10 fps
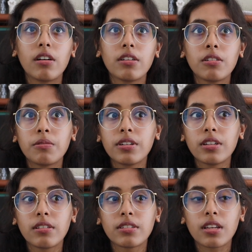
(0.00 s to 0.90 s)
are nowhere
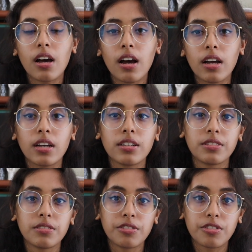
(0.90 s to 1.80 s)
near as high as
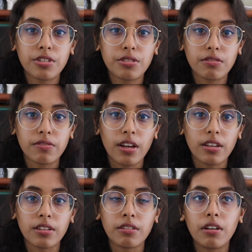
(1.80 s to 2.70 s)
the nutritional
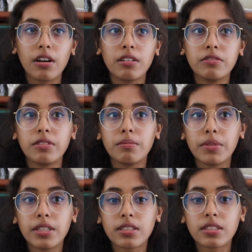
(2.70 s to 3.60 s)
value of
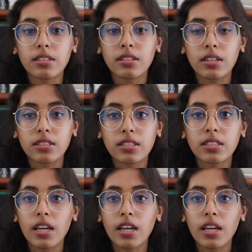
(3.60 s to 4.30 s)
meats, nuts,